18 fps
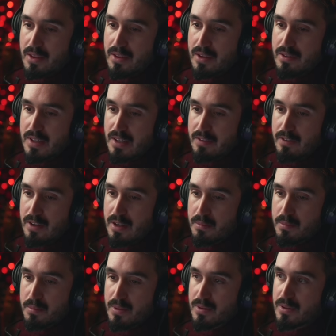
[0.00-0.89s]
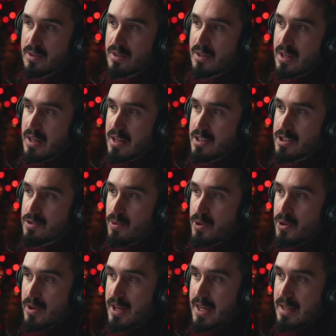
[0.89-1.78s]
the reverb. Here's
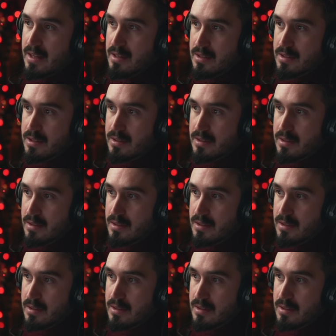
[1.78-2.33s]
what you get.